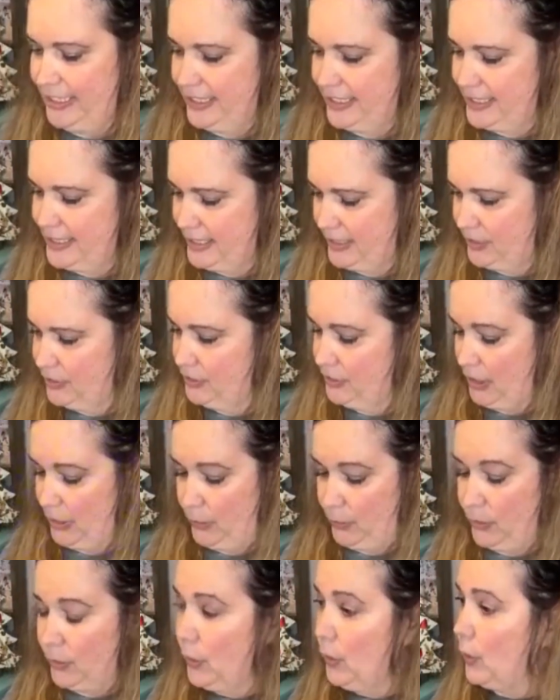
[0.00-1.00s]
right,
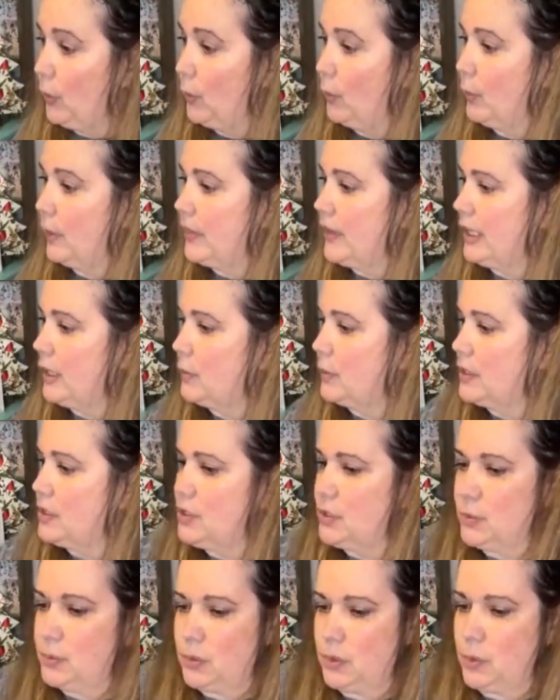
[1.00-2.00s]
so one thing I
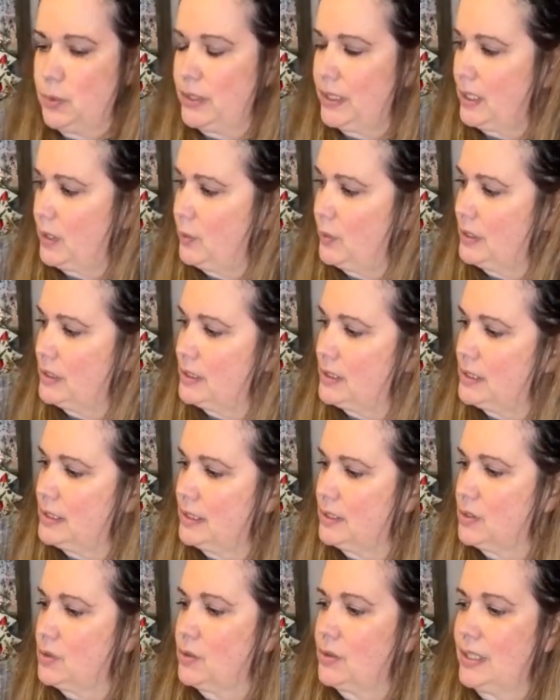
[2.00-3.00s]
want to do real quick, I want to
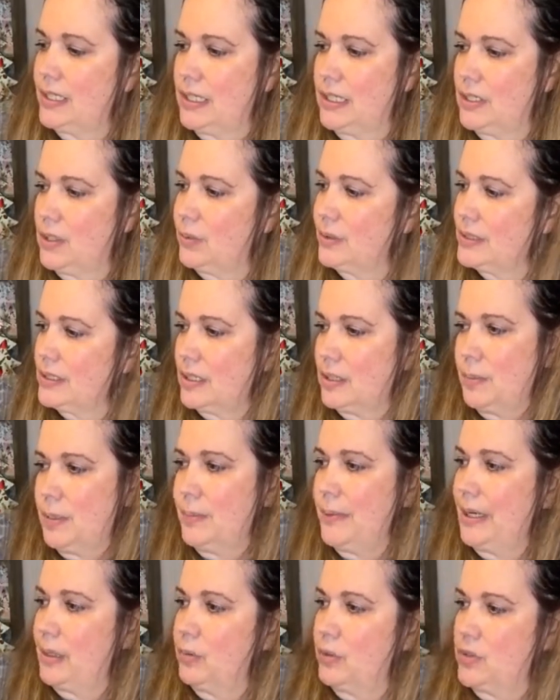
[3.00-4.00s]
stencil, and I know it's going
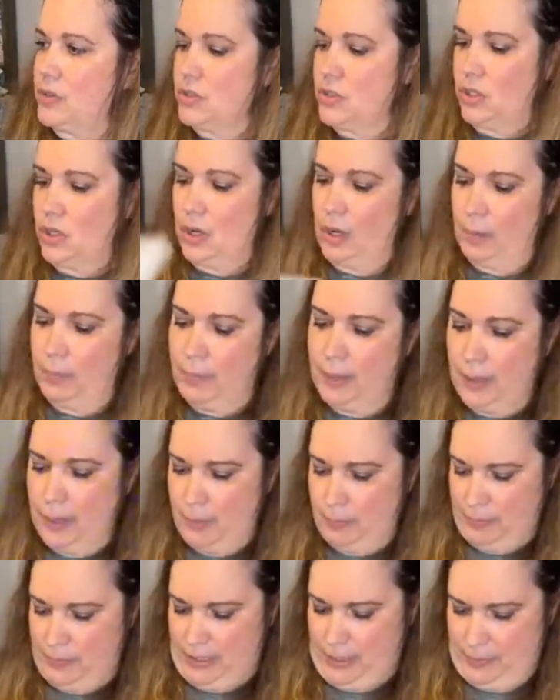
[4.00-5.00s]
to be backwards to y'all,
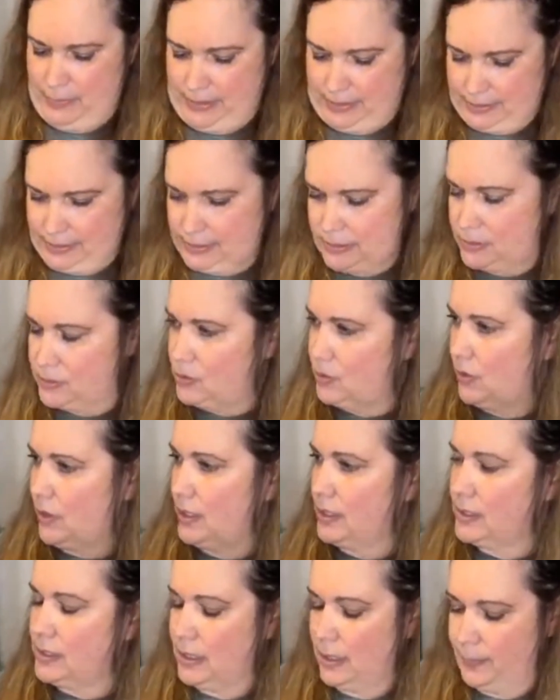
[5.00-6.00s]
but I'm going to stencil
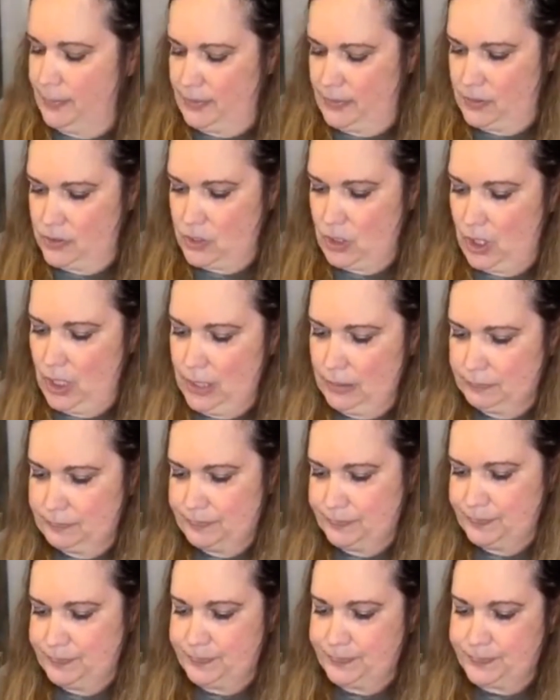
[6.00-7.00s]
this up at the
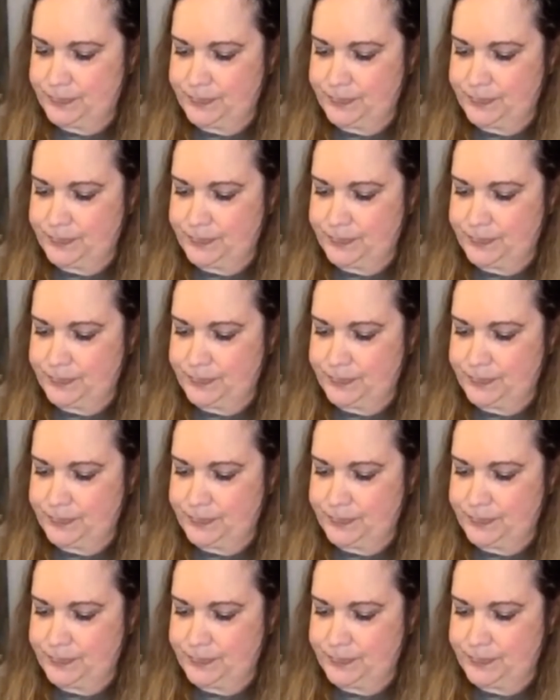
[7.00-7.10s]
top.